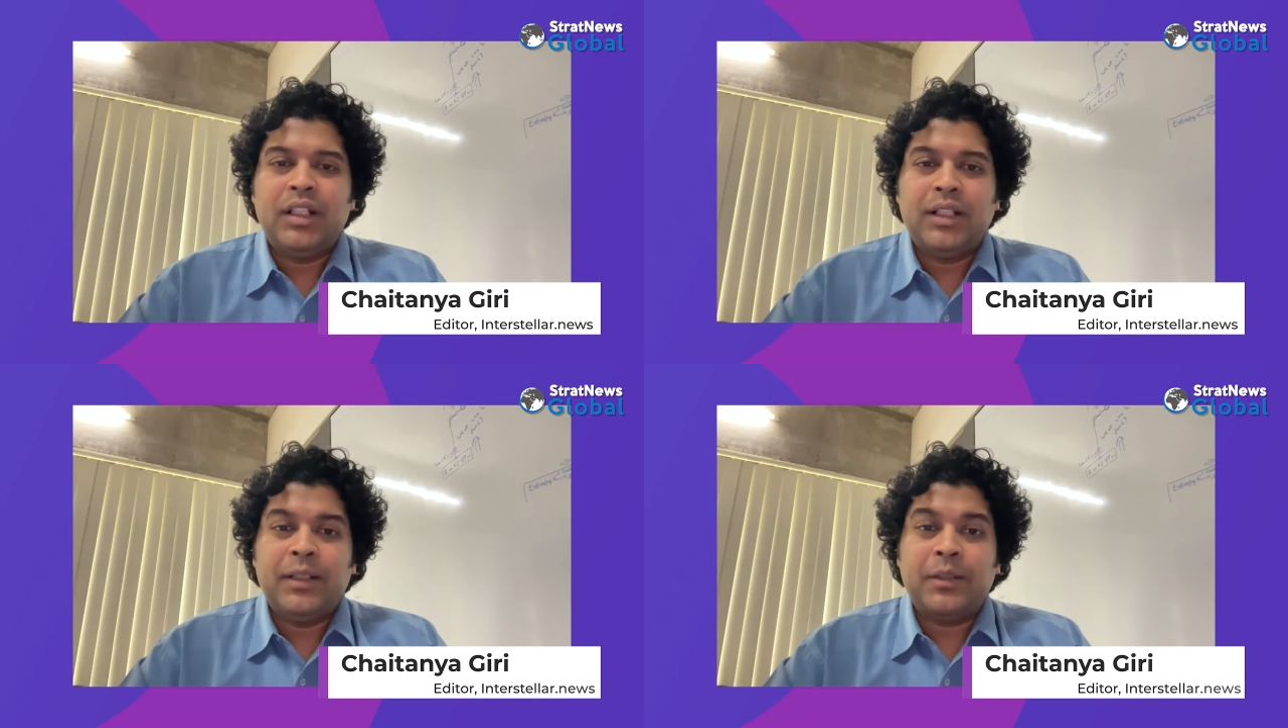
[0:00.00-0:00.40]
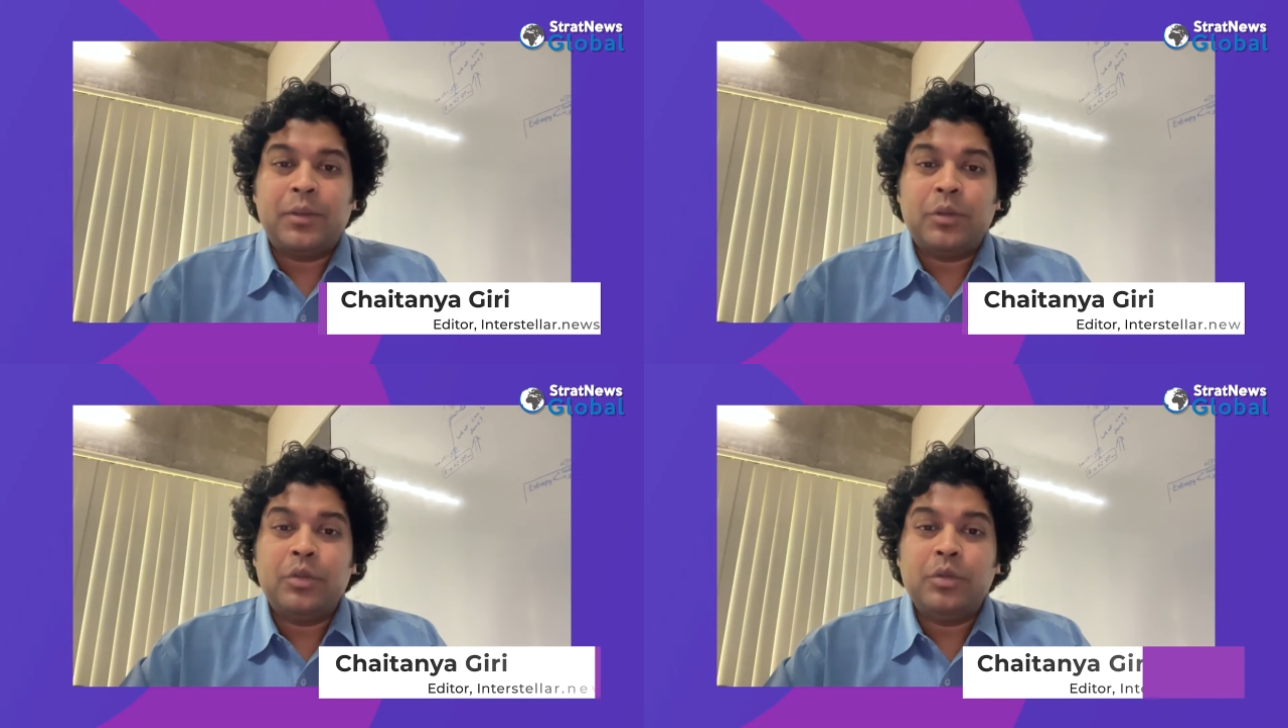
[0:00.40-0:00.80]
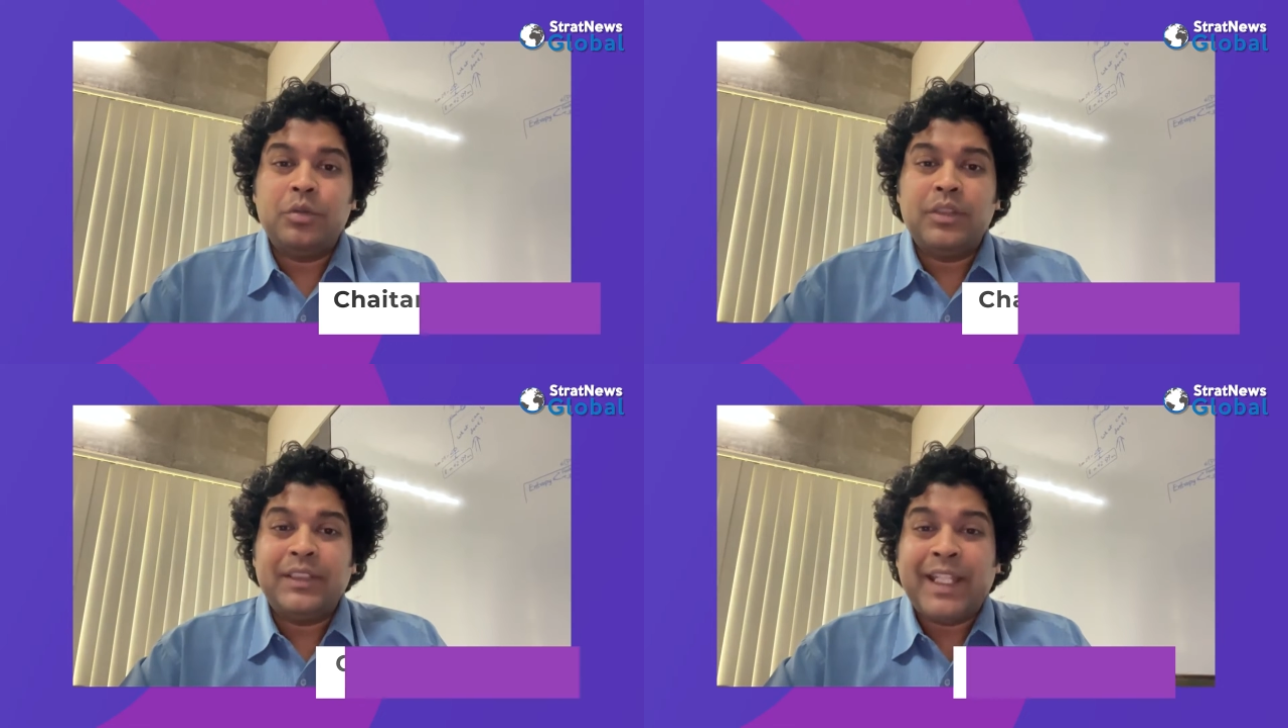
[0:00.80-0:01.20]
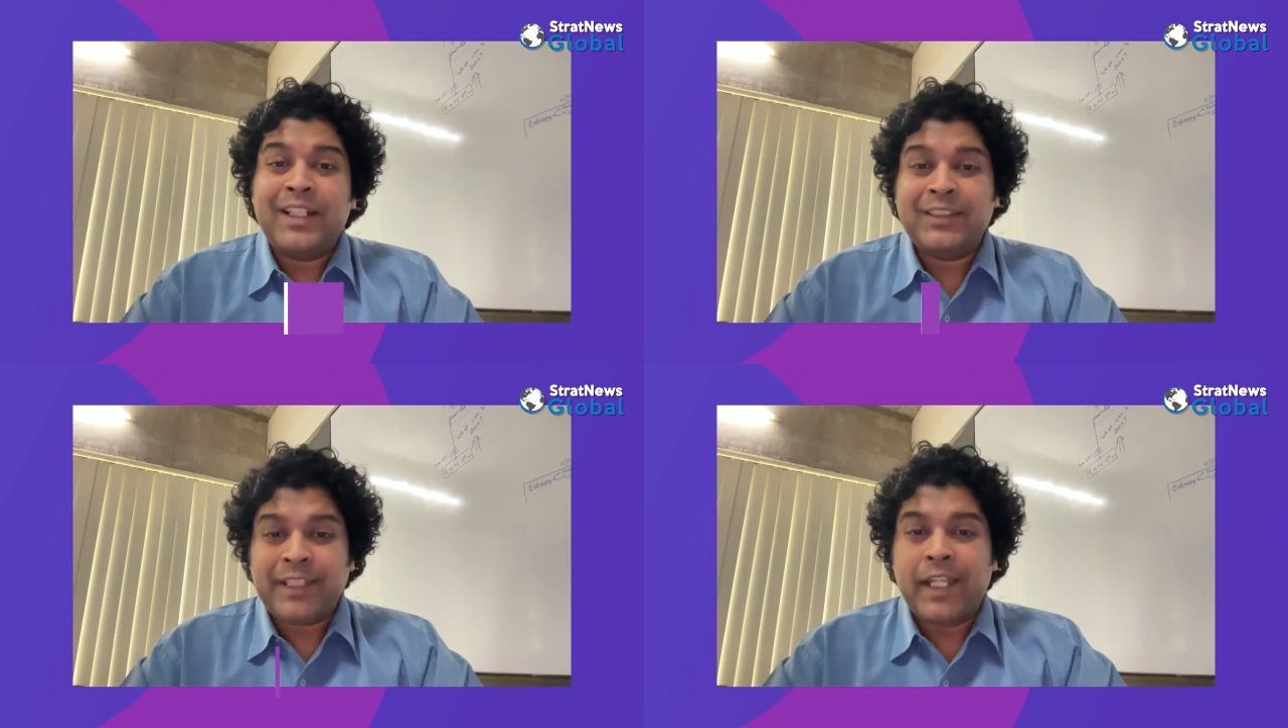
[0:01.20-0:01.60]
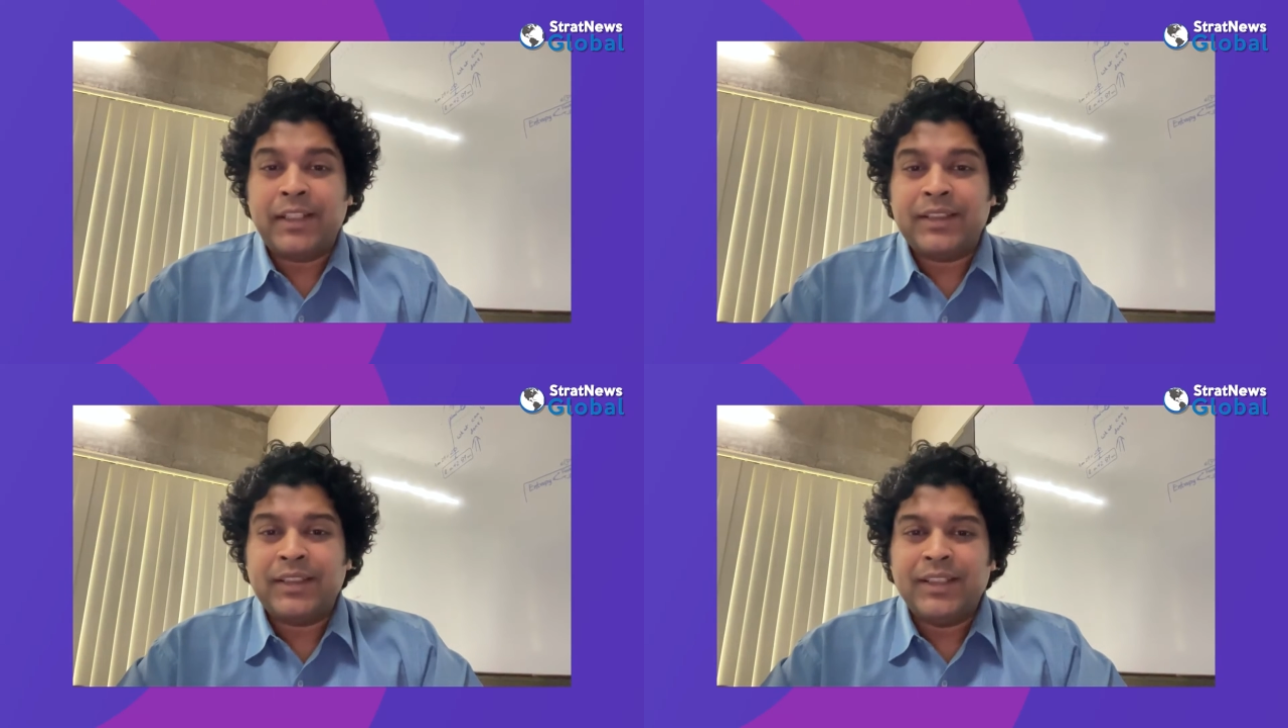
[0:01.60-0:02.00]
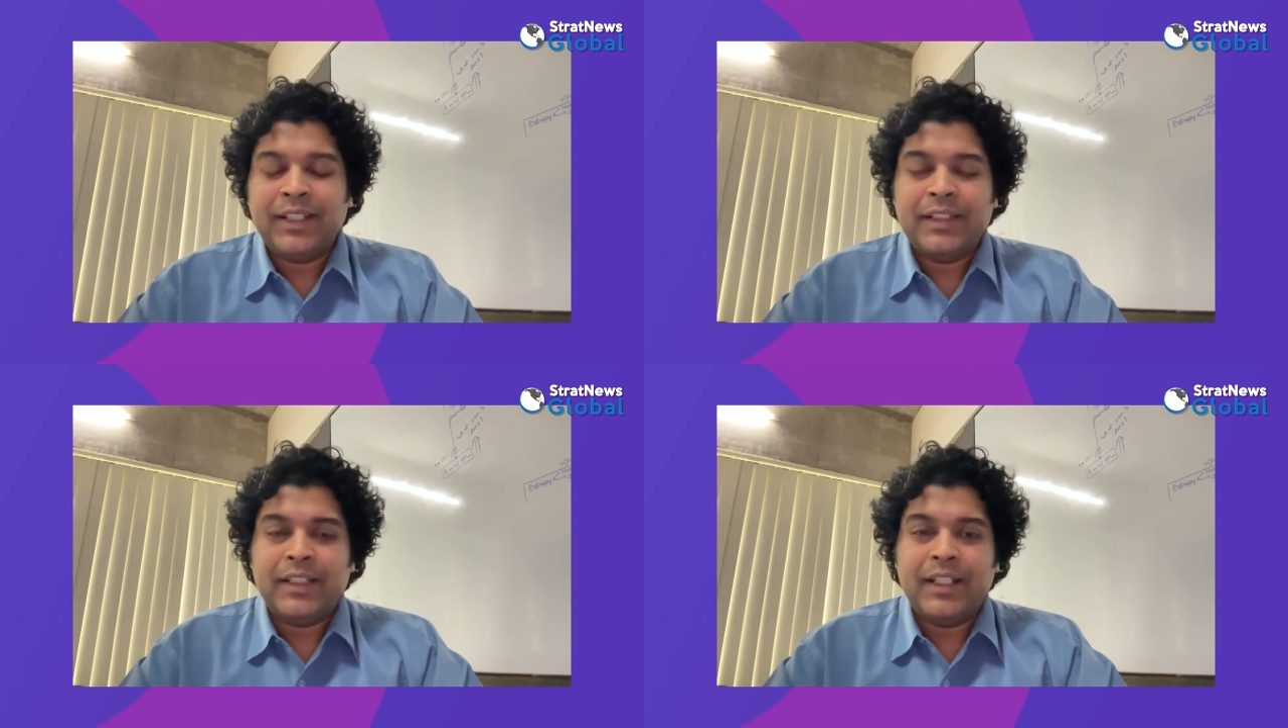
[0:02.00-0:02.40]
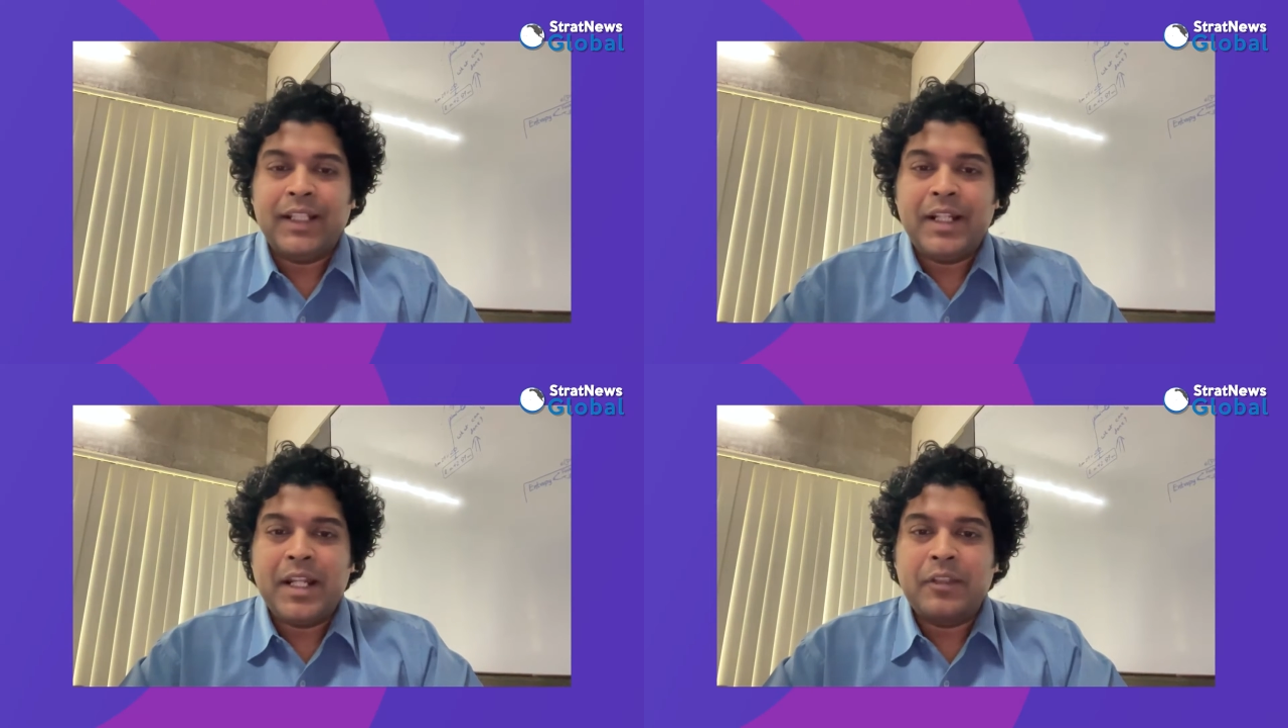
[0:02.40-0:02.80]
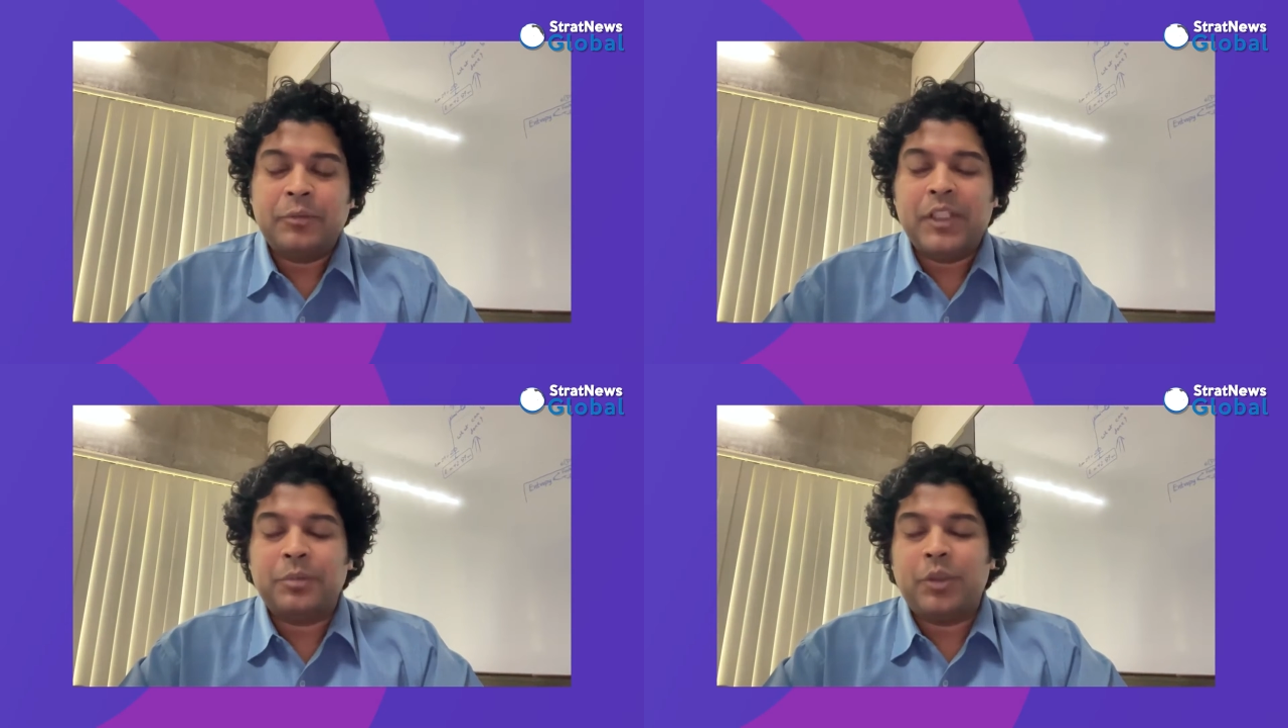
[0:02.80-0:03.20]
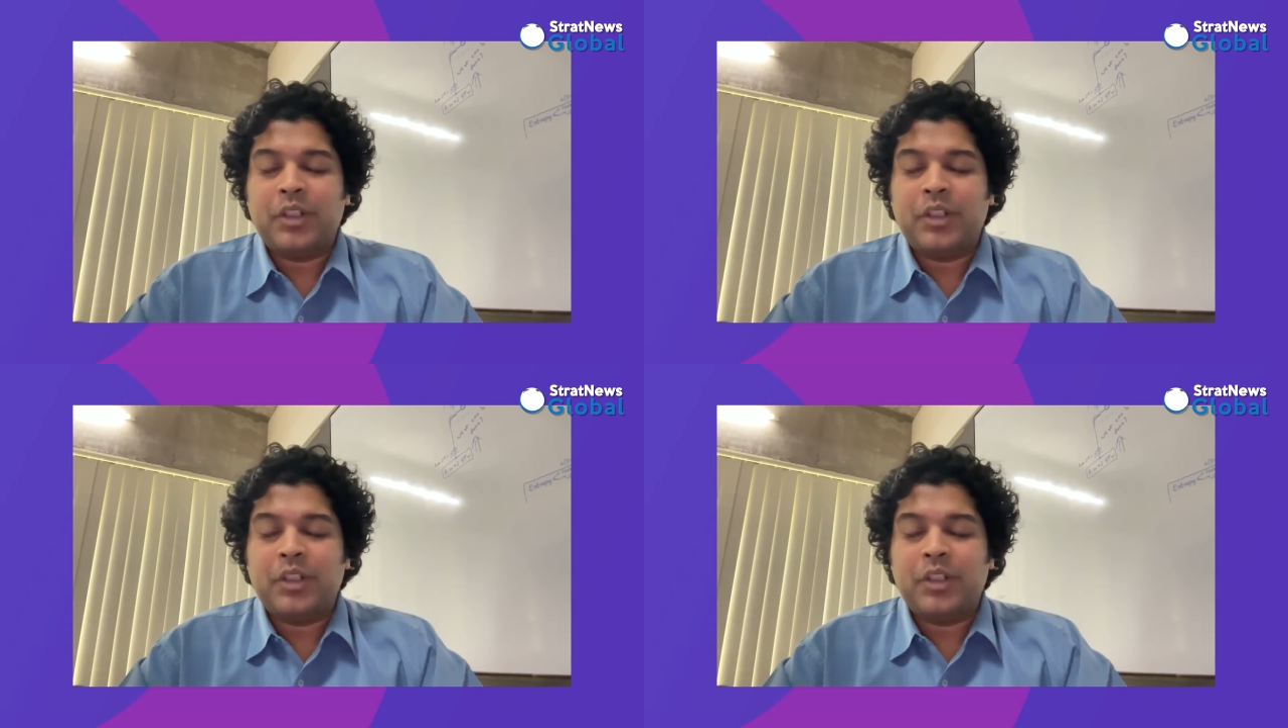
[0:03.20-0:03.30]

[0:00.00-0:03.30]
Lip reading: to their stakes in the Indian space